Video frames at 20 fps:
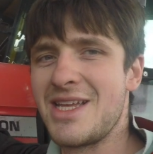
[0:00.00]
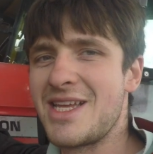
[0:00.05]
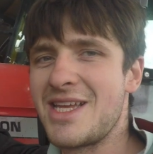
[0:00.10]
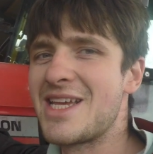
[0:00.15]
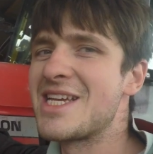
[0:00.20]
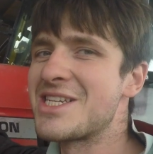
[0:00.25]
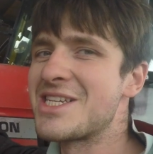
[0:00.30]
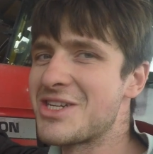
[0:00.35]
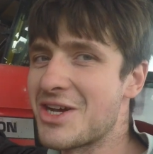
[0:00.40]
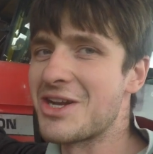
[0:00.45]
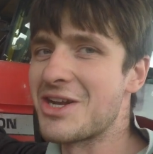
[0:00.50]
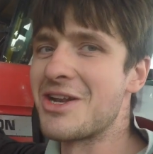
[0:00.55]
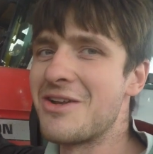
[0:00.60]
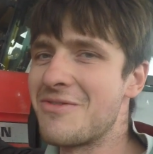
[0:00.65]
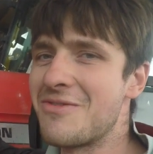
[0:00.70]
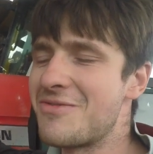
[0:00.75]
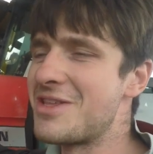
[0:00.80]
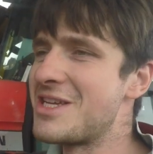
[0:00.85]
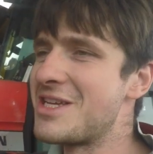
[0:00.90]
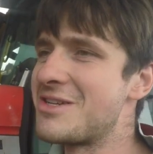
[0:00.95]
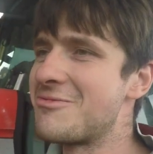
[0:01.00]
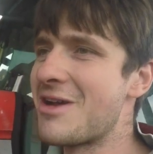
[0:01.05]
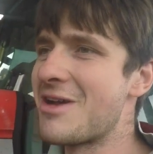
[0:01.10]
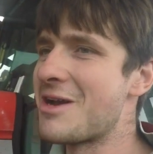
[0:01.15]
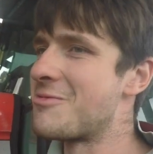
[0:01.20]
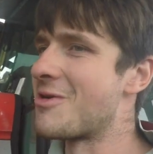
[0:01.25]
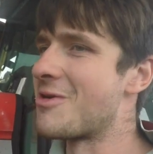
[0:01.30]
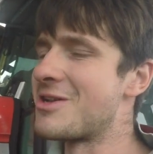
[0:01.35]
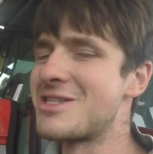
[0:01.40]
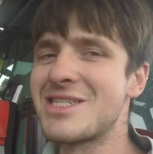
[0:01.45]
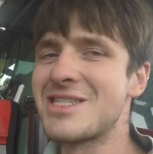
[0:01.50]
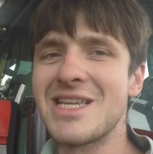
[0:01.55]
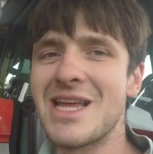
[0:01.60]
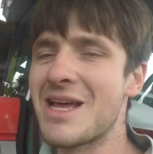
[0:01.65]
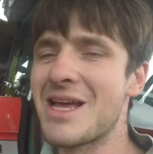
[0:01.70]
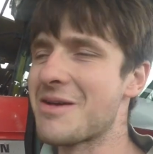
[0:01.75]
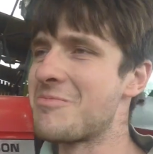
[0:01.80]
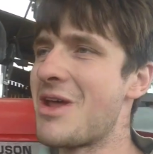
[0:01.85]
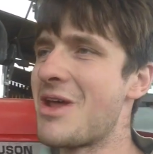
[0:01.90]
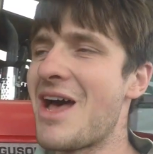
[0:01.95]
He's got to love these red ones.
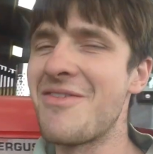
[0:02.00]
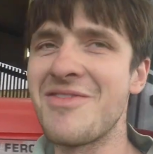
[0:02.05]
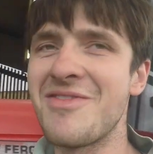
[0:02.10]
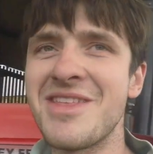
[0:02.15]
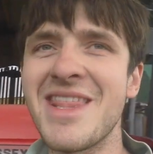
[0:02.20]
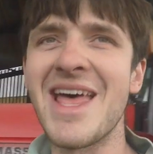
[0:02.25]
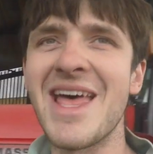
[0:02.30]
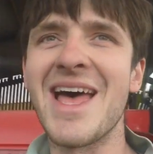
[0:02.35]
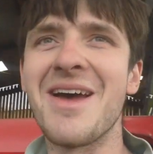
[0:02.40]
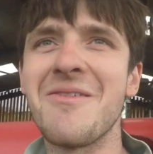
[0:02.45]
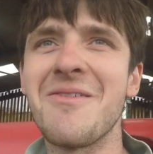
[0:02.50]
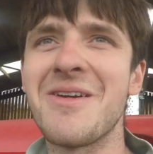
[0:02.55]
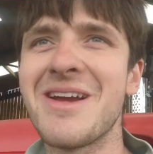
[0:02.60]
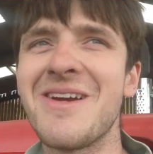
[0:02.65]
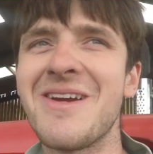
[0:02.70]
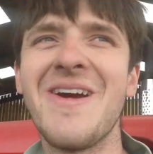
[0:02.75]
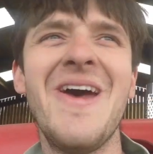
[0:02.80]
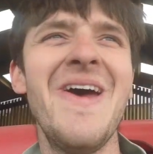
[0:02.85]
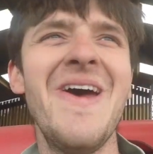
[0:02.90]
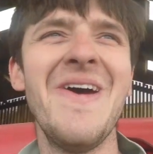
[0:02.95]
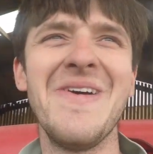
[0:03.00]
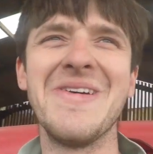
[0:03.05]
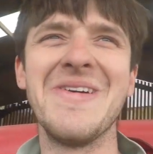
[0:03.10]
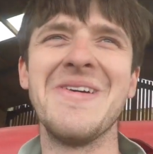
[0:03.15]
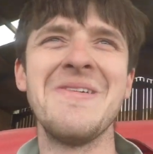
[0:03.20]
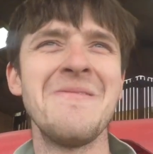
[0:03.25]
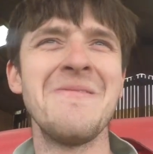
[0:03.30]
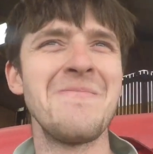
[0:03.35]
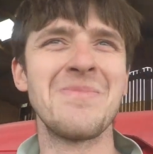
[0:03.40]
I'm not having that.